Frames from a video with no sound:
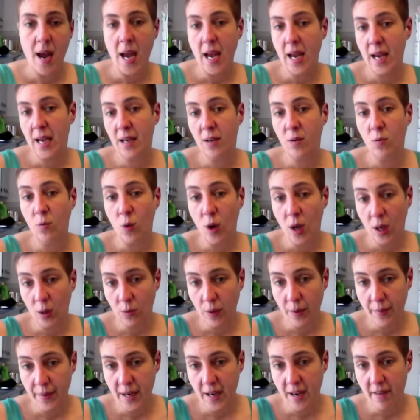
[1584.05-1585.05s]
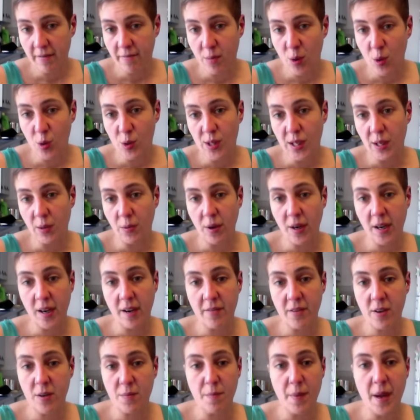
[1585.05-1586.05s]
and while women have mostly
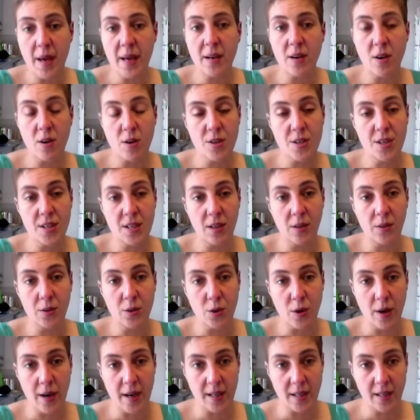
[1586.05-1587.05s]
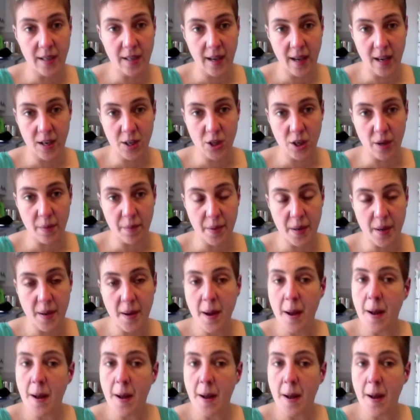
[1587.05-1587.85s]
recovered, men are still trying to catch up.